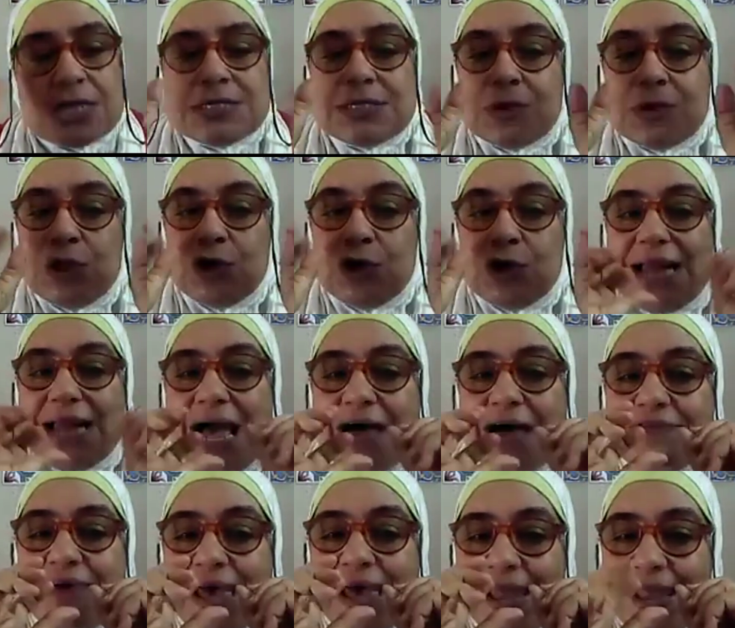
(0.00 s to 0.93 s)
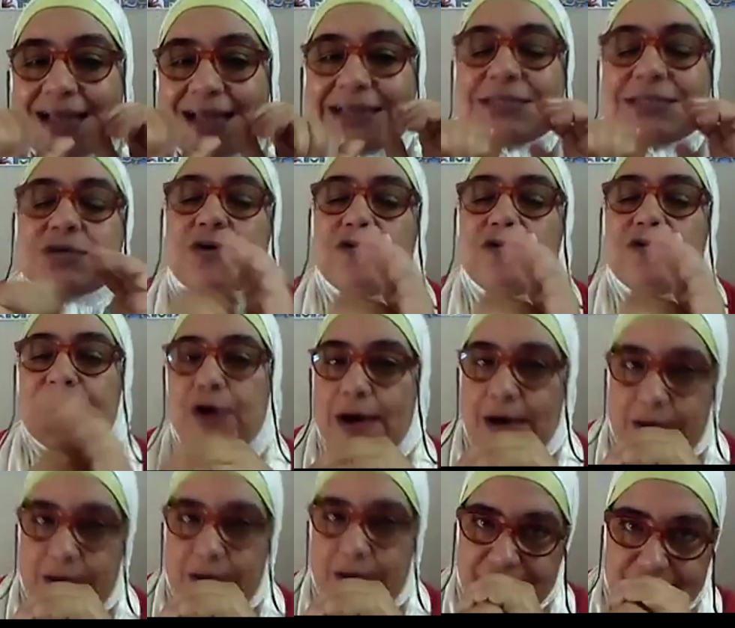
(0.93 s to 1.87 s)
So you will have a hint of
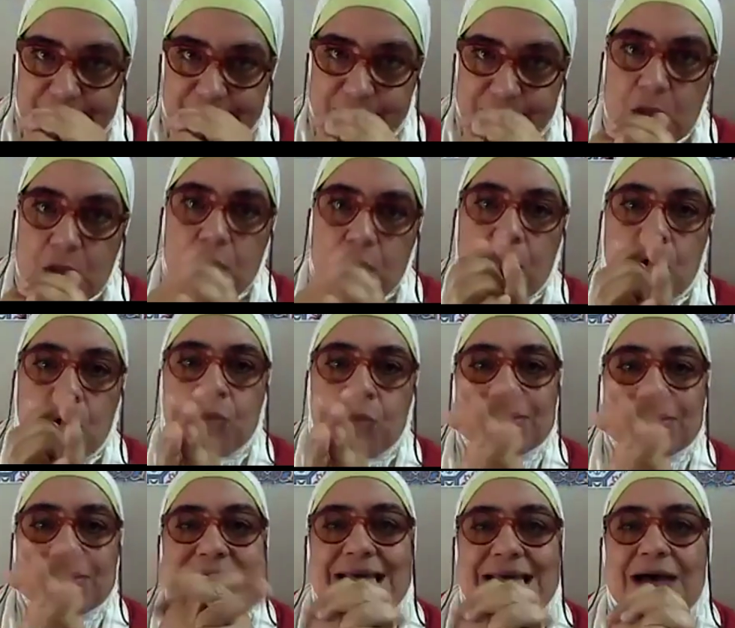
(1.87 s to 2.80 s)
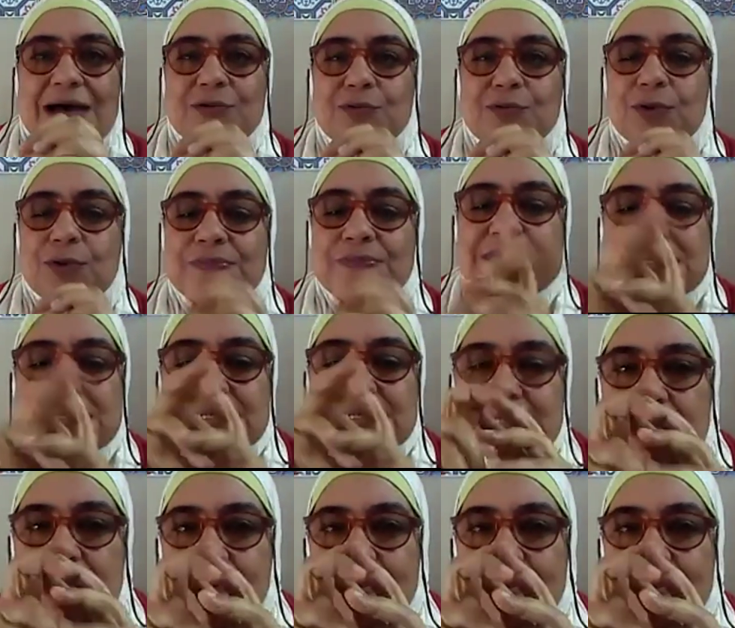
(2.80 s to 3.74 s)
qaf, or the sound will be
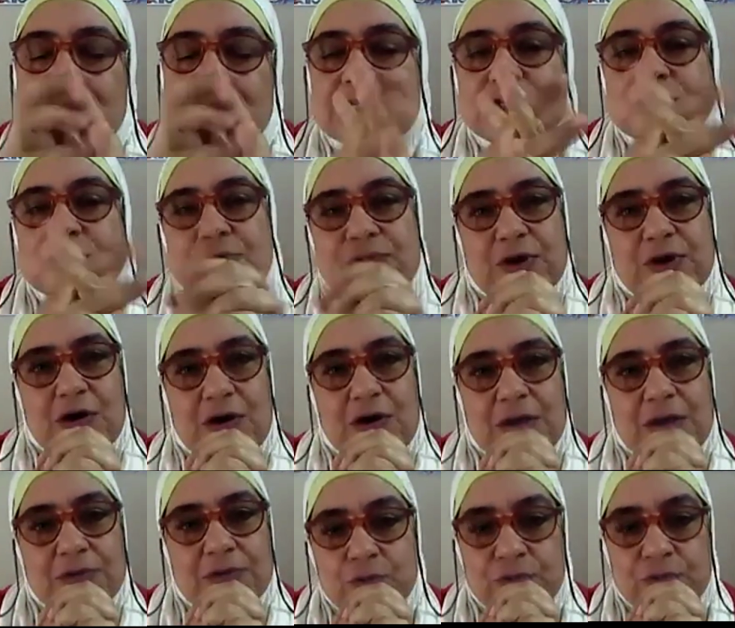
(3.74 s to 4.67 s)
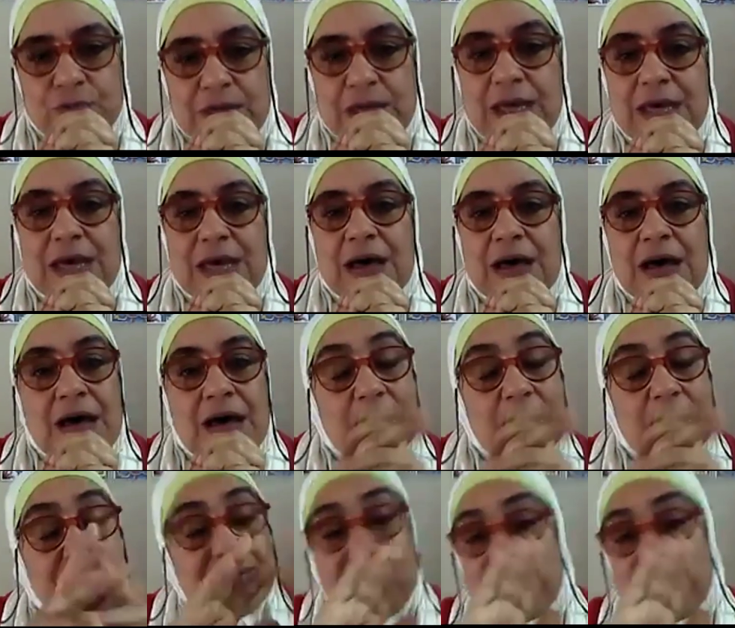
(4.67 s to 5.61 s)
similar to the
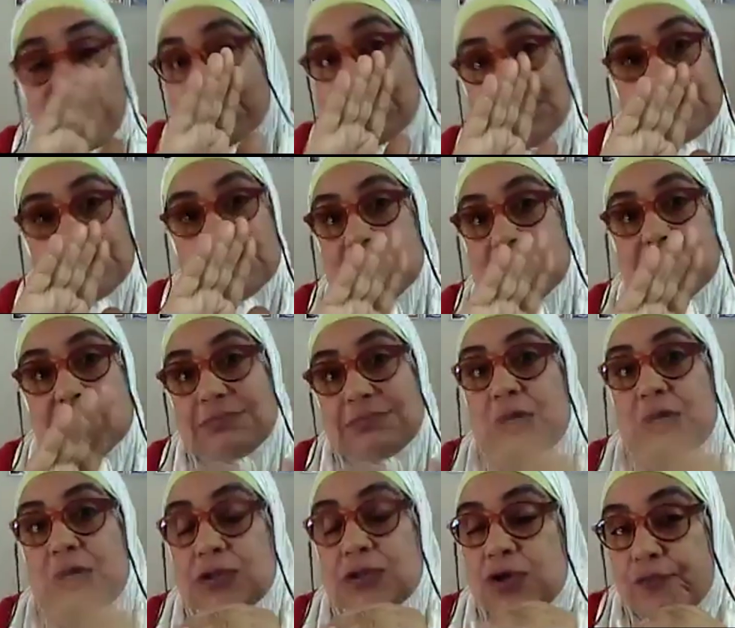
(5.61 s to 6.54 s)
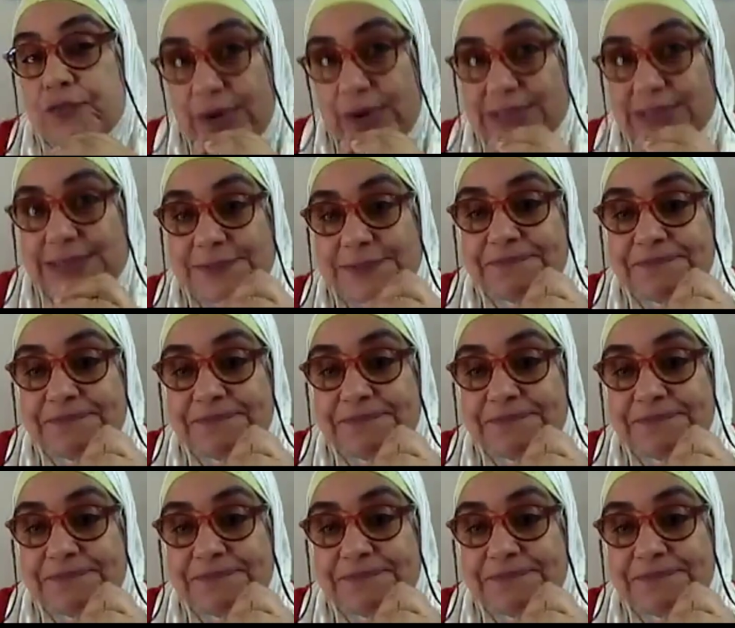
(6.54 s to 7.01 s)
qaf, and this is not correct.